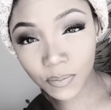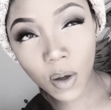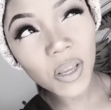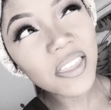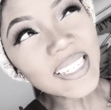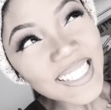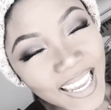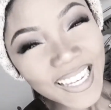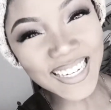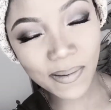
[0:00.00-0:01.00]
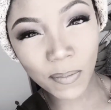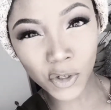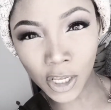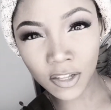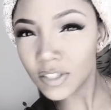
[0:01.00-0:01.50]
Probably the second time I'm
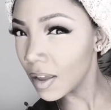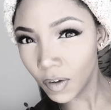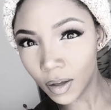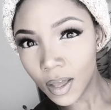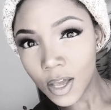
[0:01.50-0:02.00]
doing this ever.